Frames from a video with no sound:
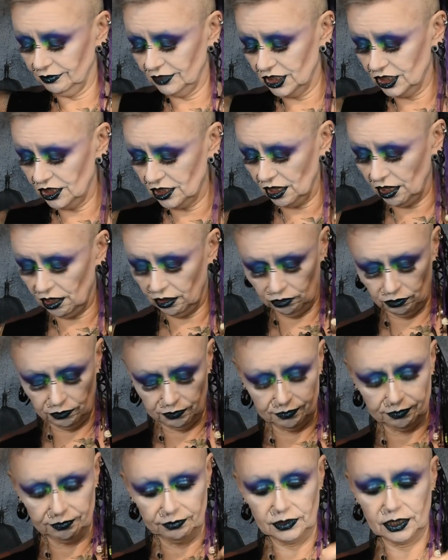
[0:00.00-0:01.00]
So
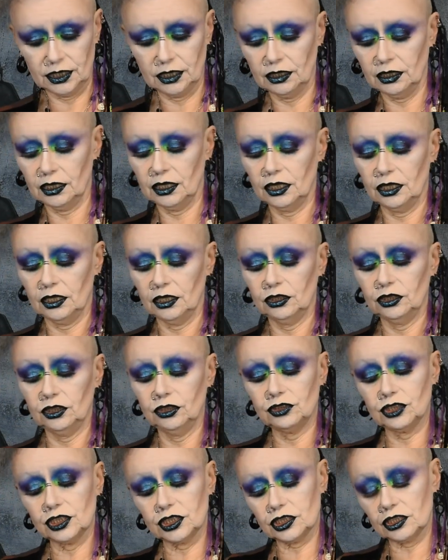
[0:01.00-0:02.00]
you
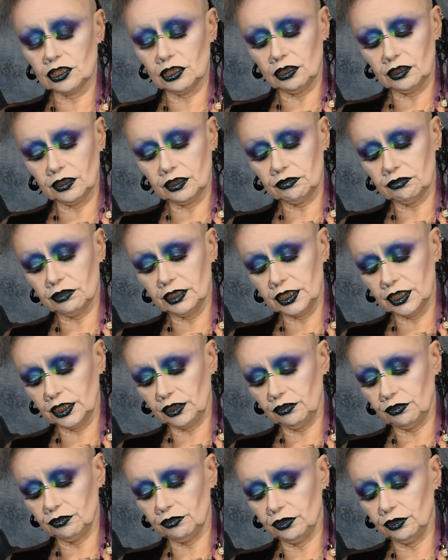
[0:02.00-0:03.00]
just start threading
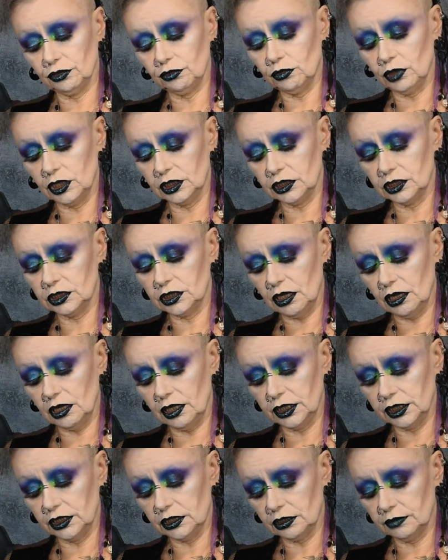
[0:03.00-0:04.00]
through one
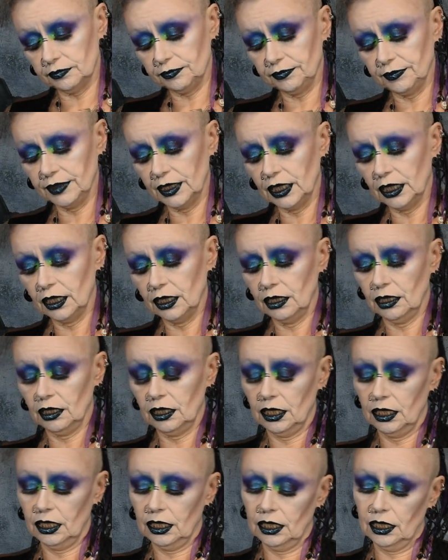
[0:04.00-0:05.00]
side
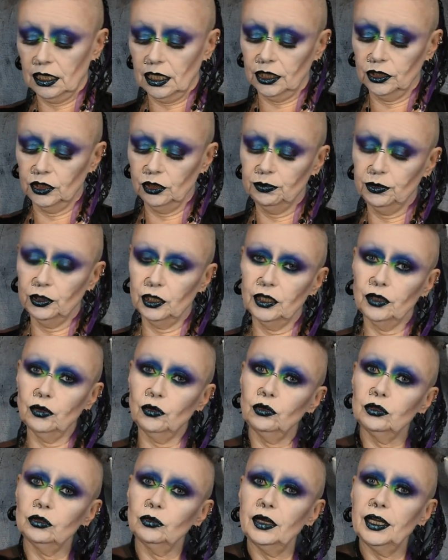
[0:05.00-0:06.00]
and you pull it
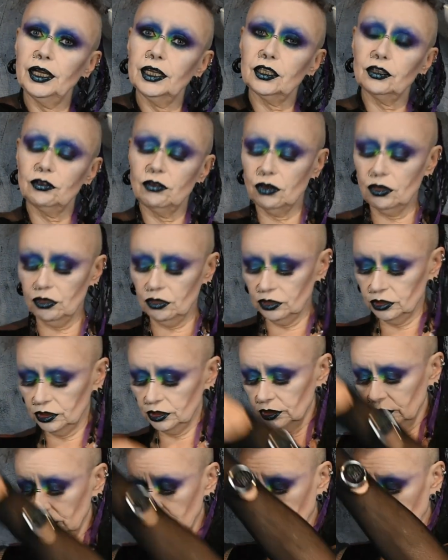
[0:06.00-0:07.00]
all the way
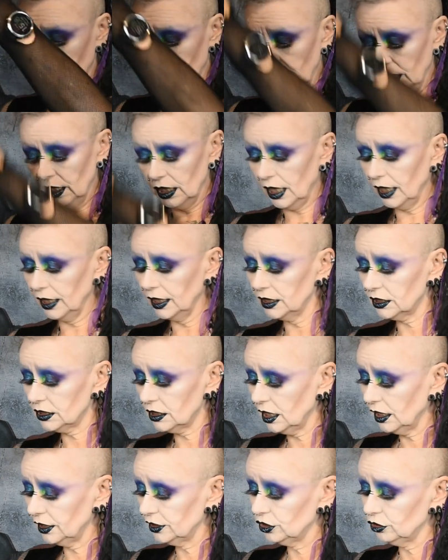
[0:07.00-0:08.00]
across, and it's
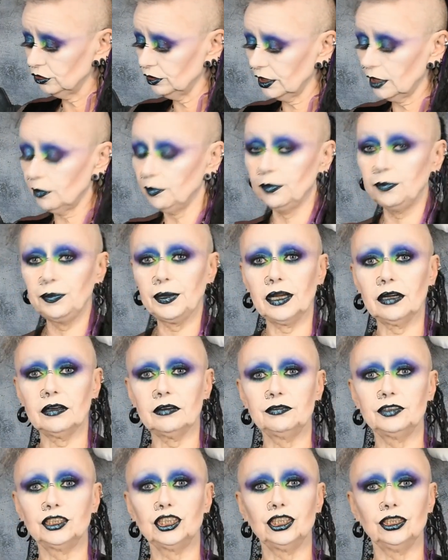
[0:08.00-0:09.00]
like doing up a pair
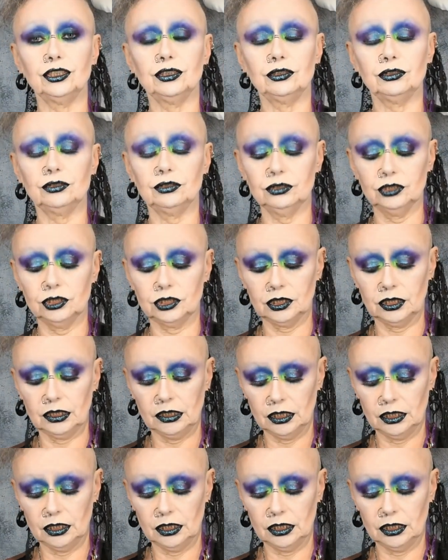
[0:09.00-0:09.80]
of shoes.